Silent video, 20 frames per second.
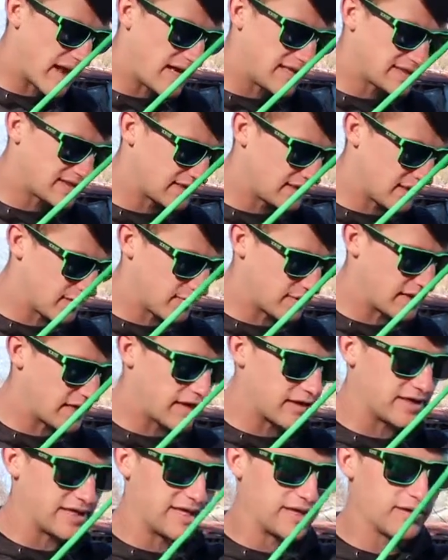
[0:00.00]
baits there
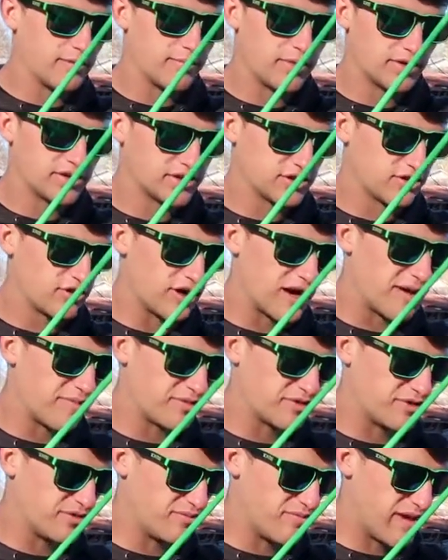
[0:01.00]
without getting a bunch of
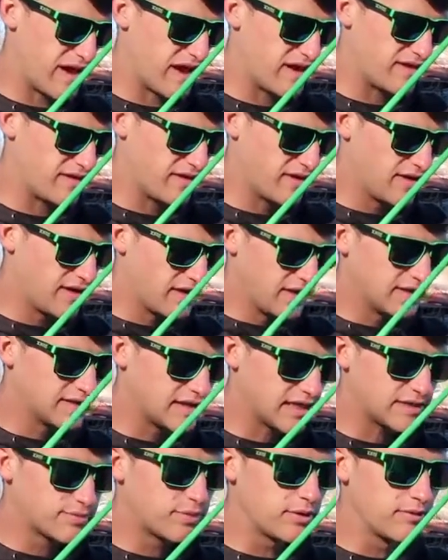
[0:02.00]
crap on your bait.
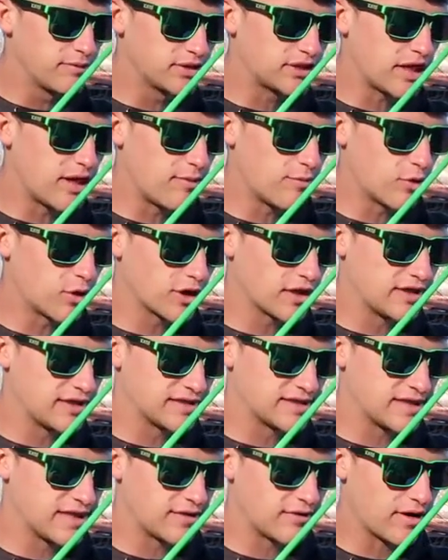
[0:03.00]
So that's pretty much how I'm working
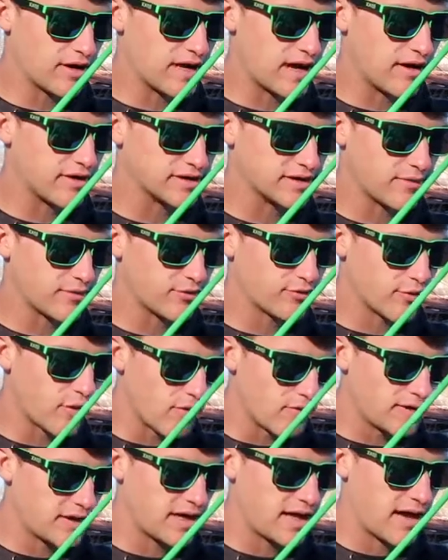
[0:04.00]
this thing right now. Is I'm
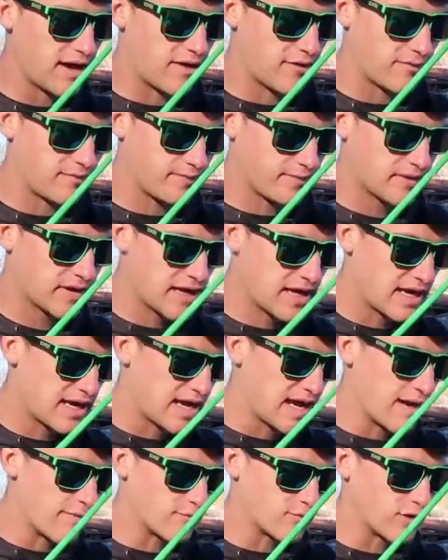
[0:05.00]
throwing it out,
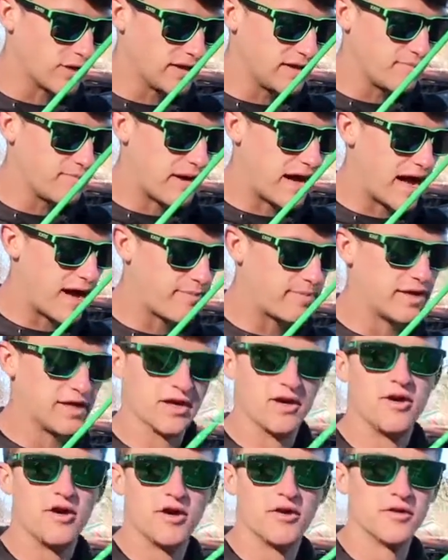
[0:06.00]
and I'm really popping
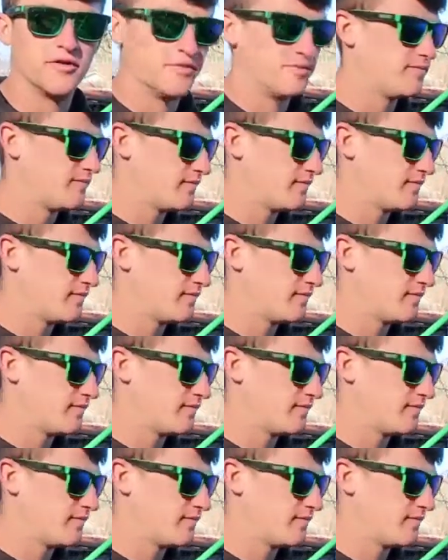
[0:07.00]
it hard.